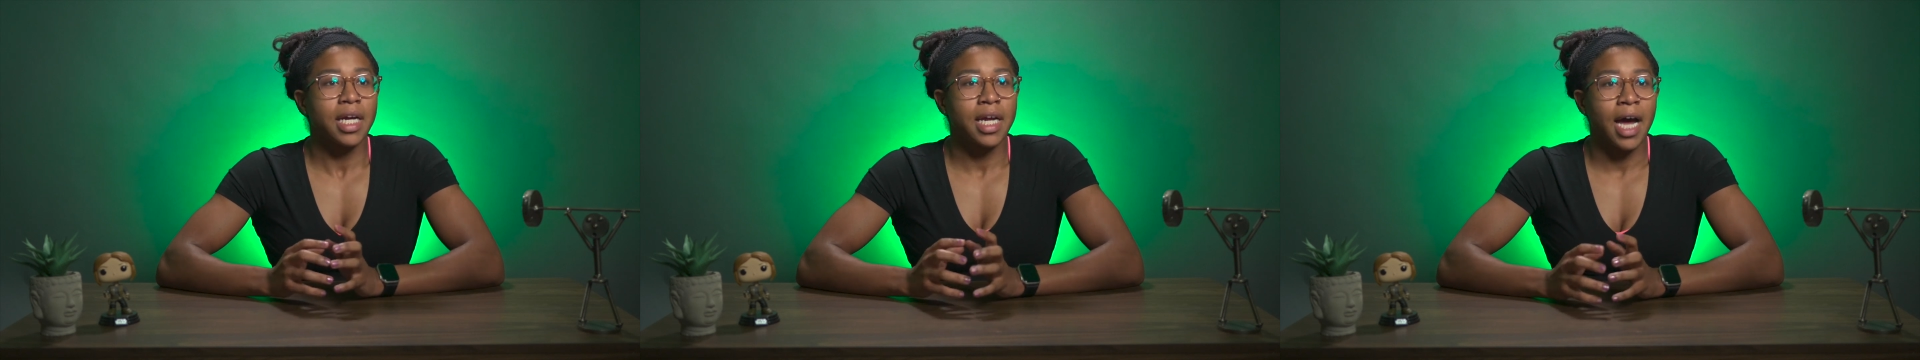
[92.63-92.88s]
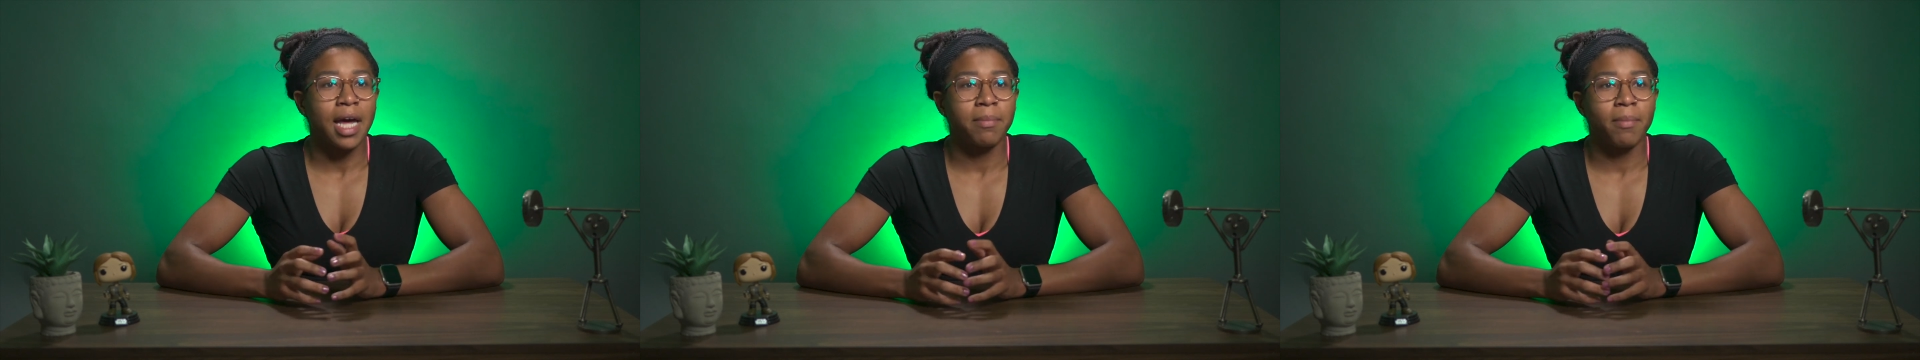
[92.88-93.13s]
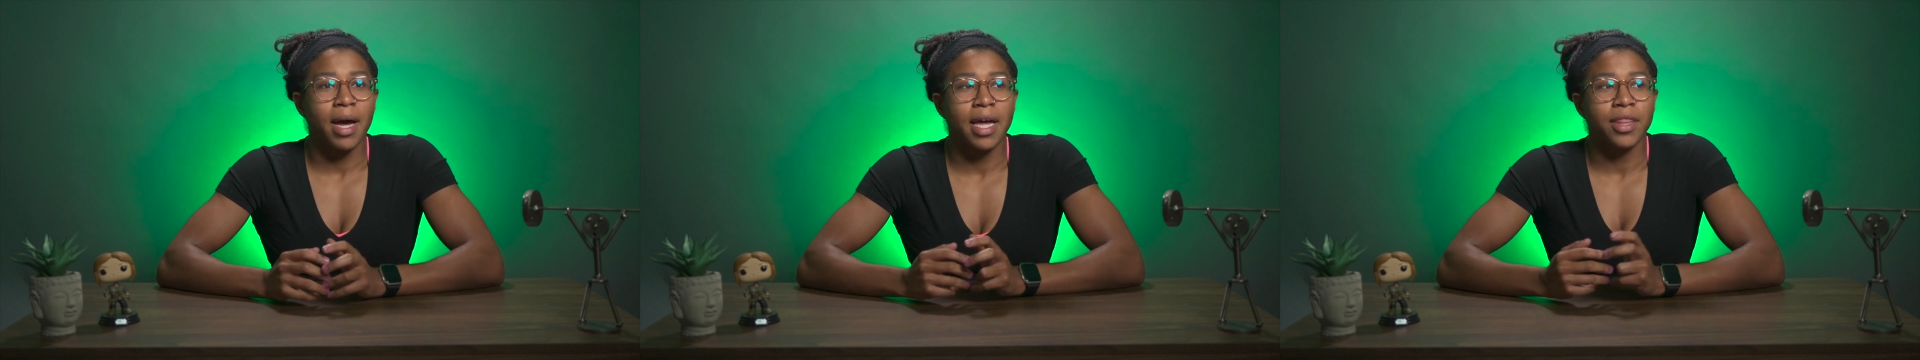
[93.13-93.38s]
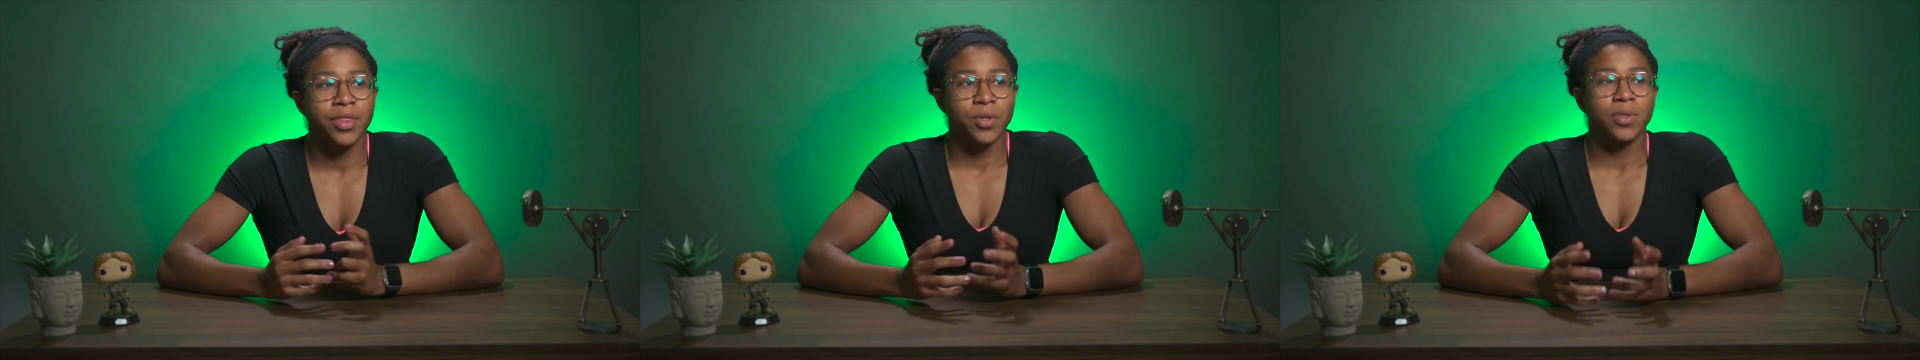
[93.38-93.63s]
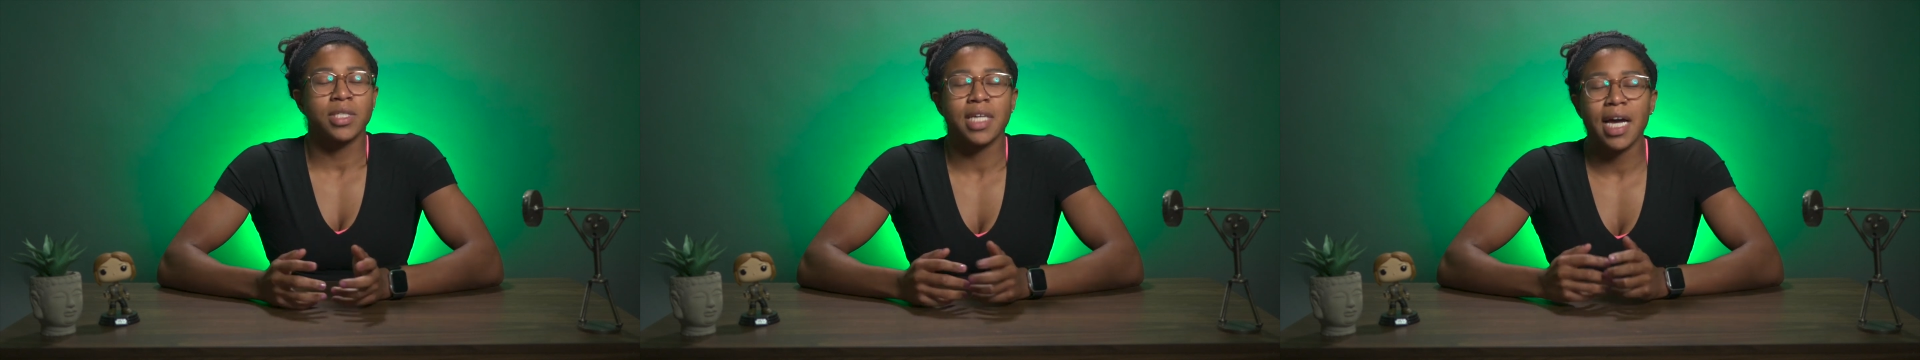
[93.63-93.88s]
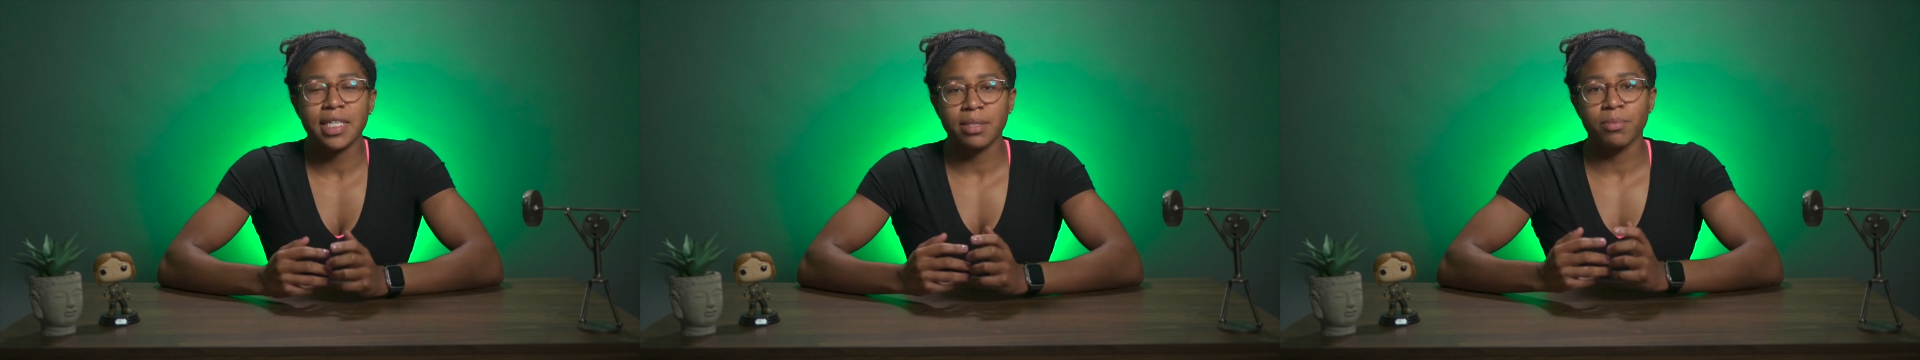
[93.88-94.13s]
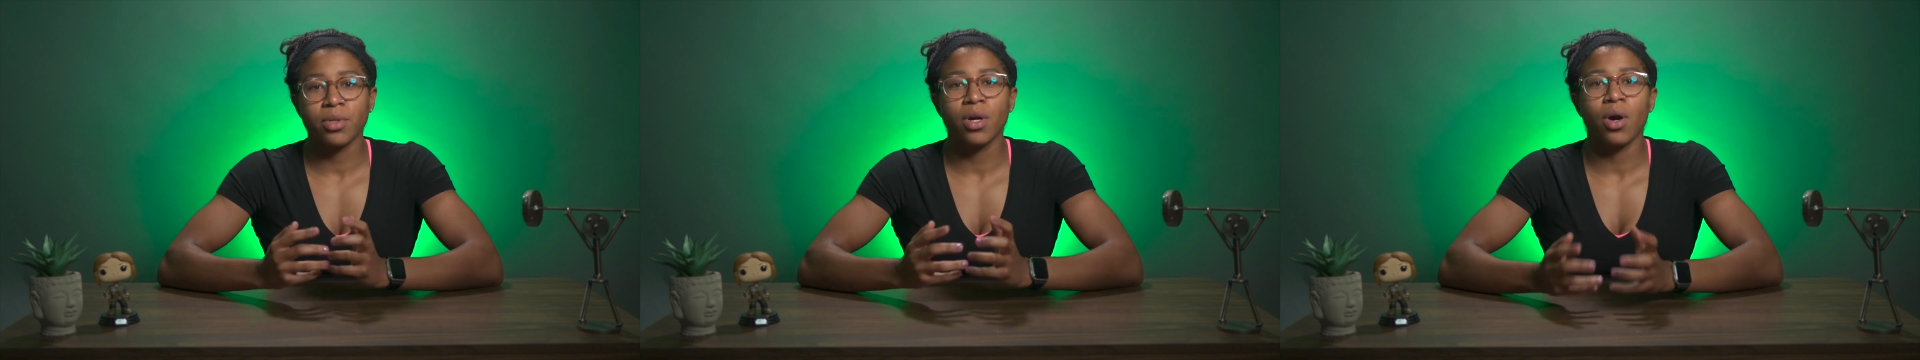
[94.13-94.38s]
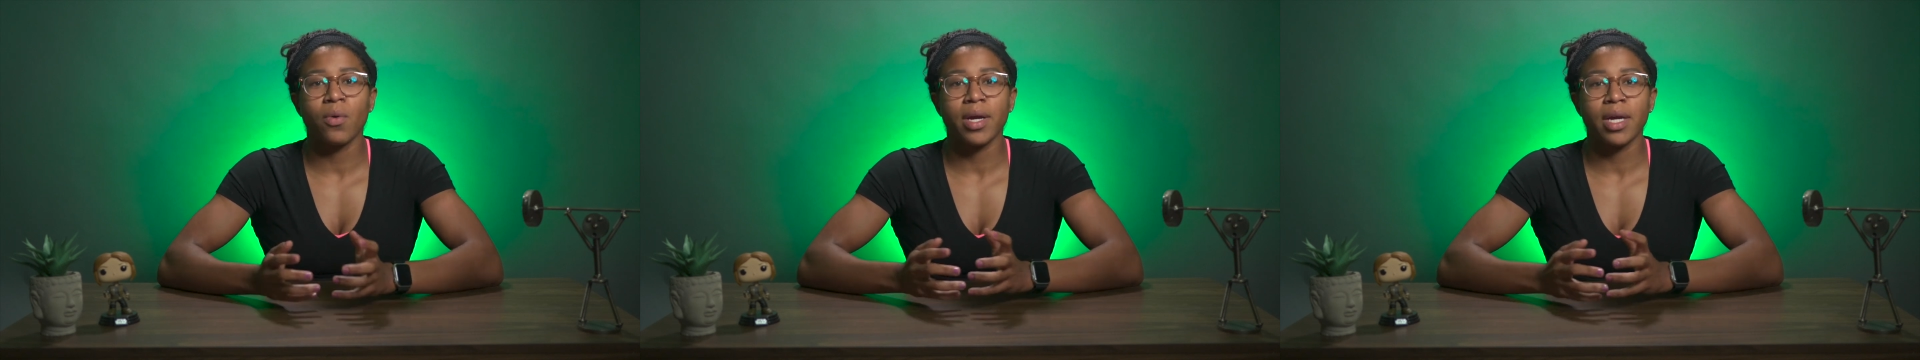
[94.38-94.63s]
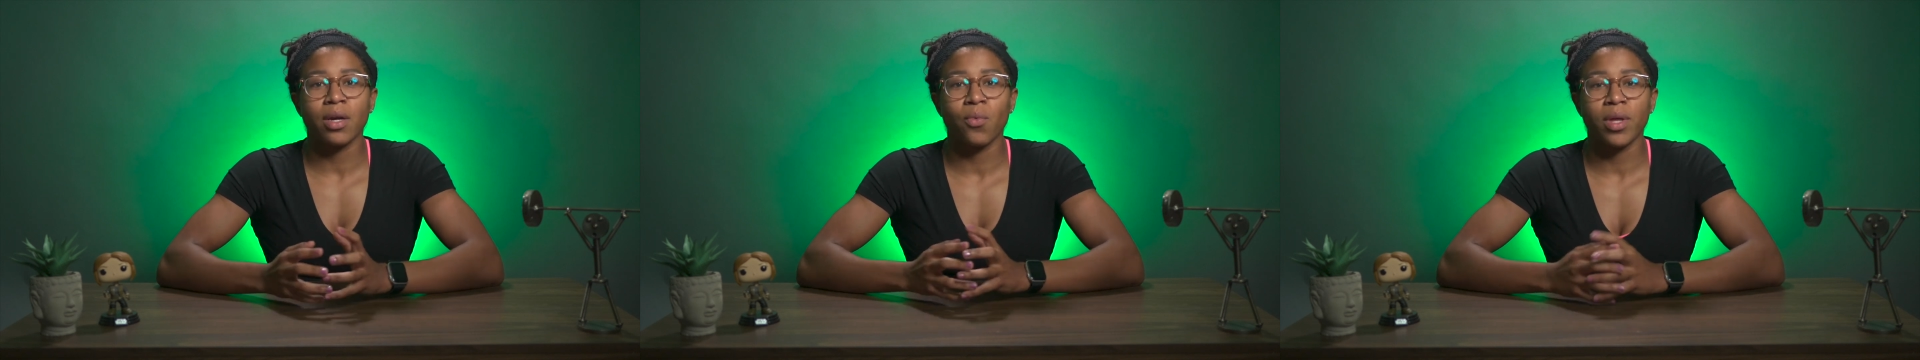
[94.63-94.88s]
got my enthusiasm going